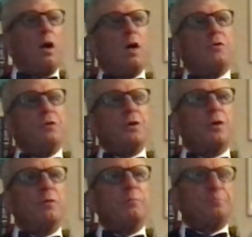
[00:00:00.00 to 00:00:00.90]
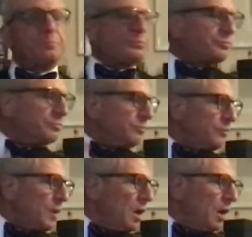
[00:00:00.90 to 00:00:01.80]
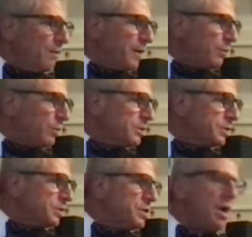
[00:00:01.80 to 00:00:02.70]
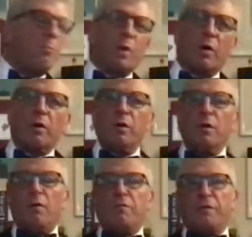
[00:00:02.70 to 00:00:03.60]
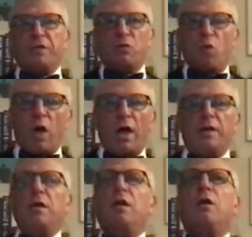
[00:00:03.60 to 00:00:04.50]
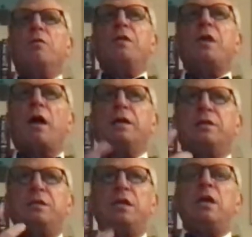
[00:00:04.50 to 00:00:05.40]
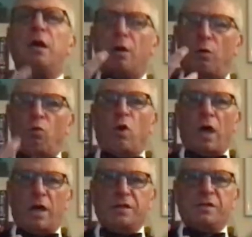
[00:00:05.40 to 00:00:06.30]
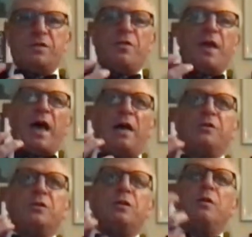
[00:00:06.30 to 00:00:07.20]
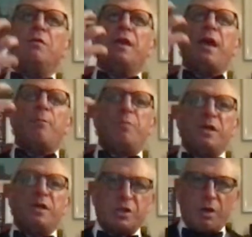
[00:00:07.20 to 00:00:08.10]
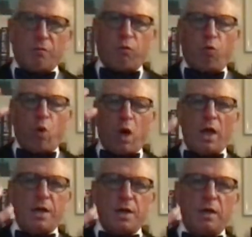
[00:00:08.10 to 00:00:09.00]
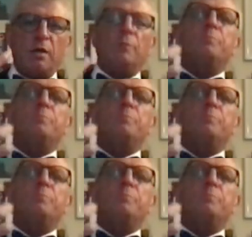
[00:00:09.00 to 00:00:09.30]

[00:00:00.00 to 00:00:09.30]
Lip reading: under Federalist number 51, the idea was that the ambition of one